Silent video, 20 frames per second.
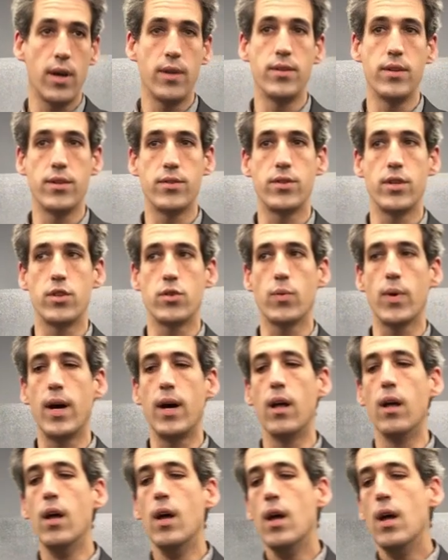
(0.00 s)
on this as
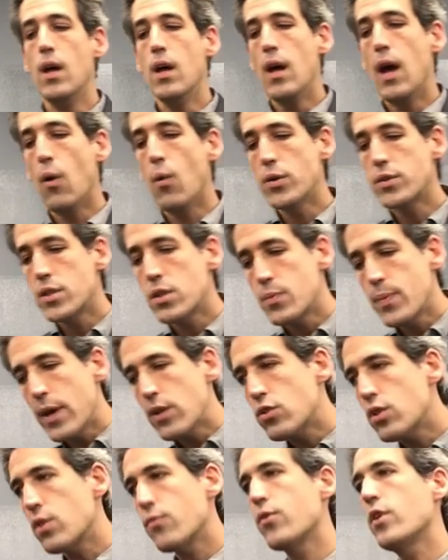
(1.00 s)
well. And what's
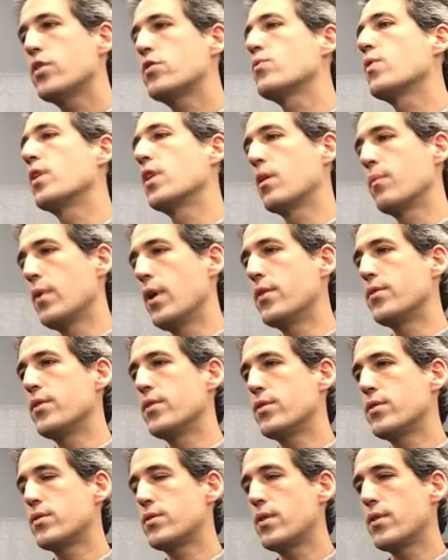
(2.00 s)
especially frustrating about
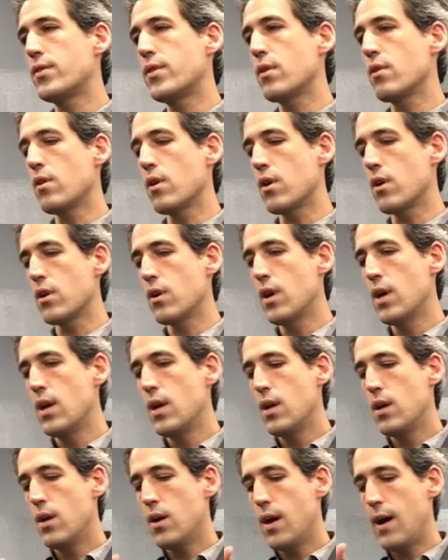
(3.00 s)
this is that there are
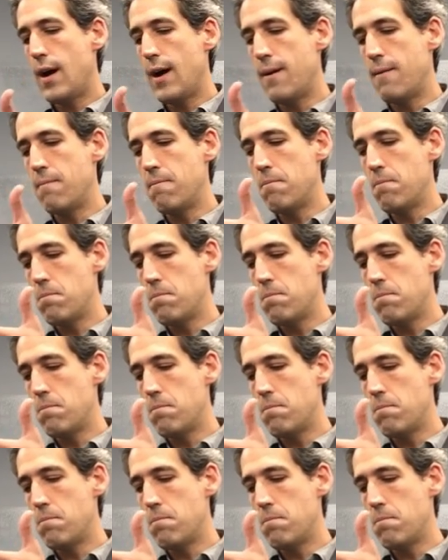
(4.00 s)
a